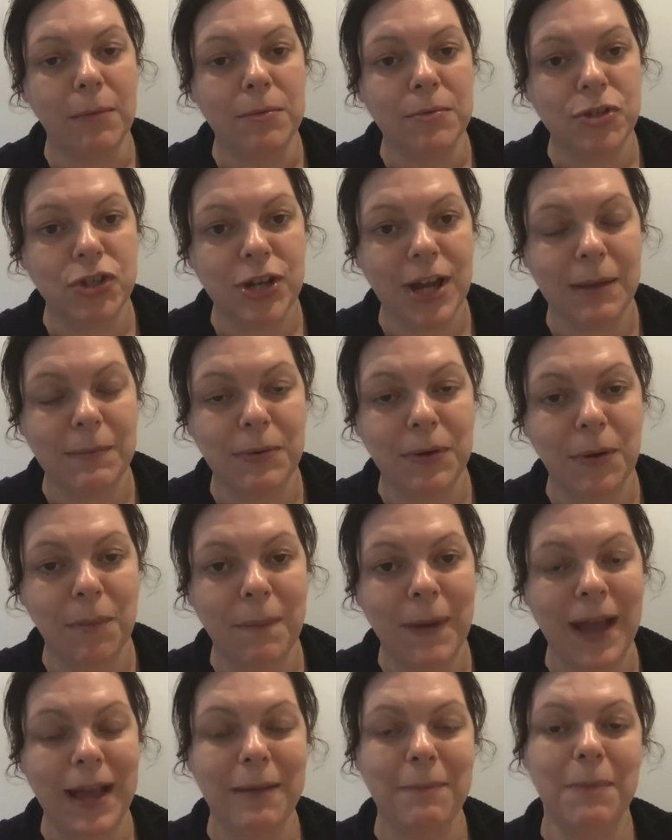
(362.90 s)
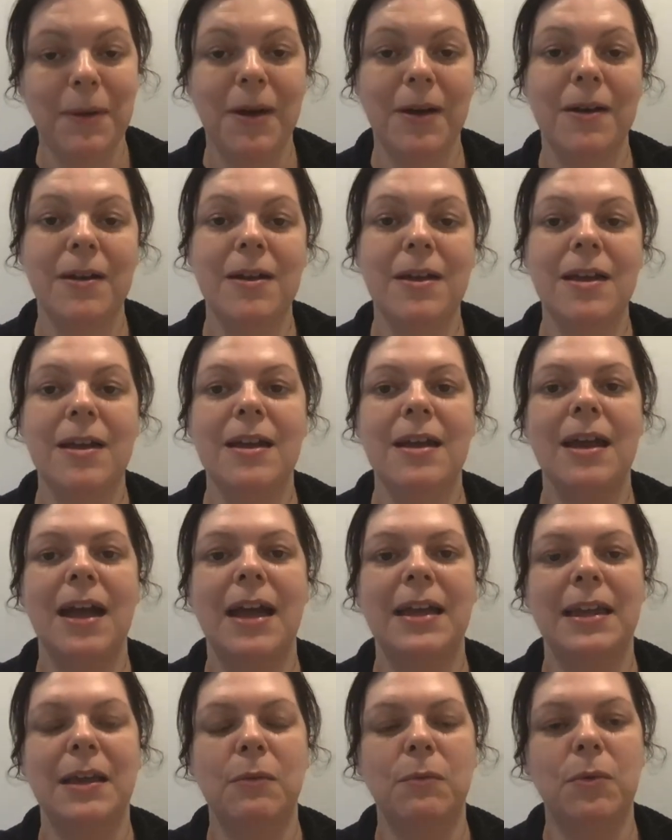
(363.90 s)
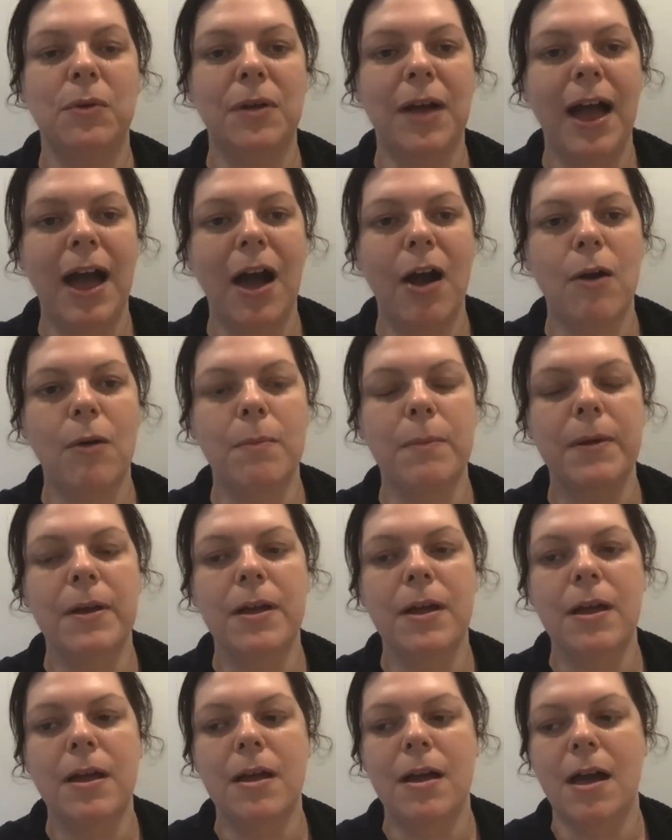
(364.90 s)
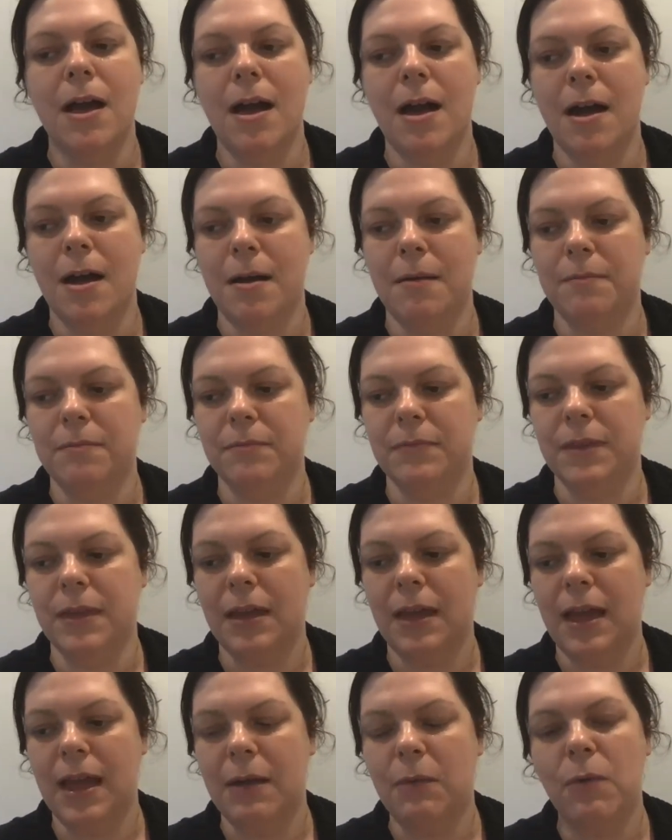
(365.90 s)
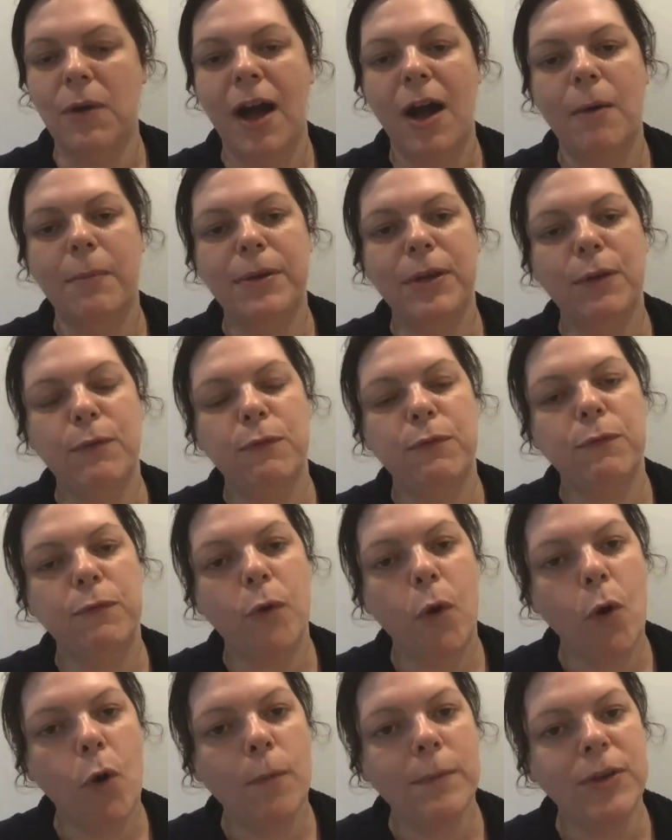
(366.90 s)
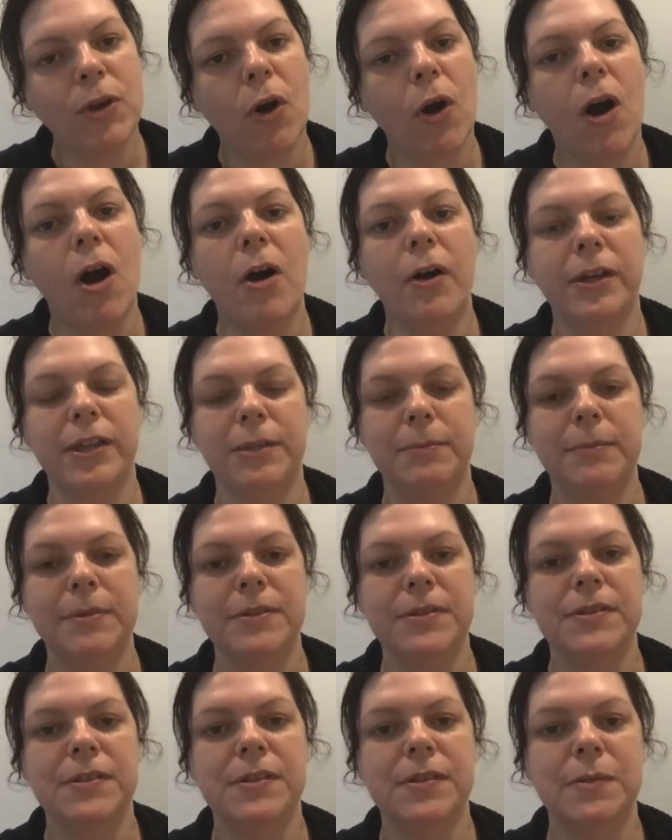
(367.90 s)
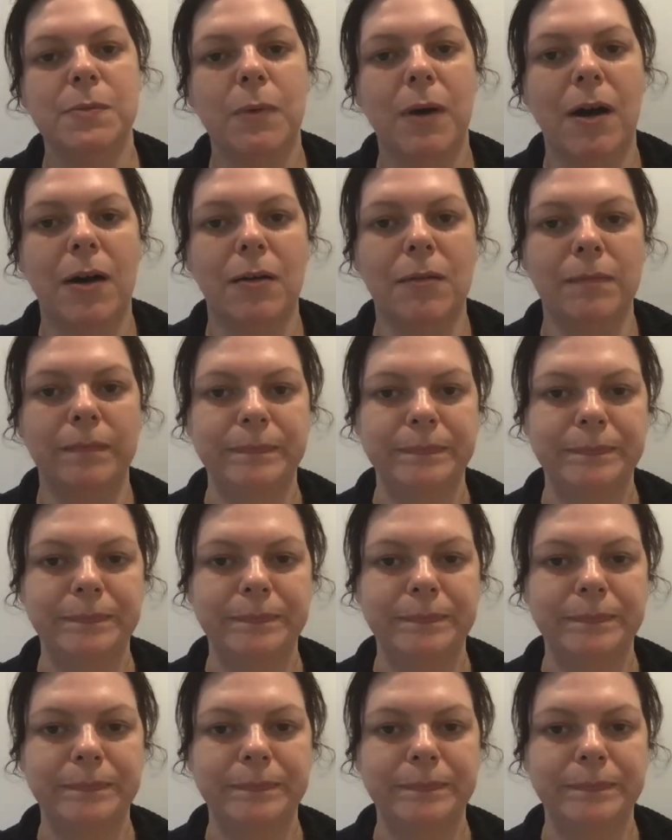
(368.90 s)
shape your paper, and it will help you form your arguments as well.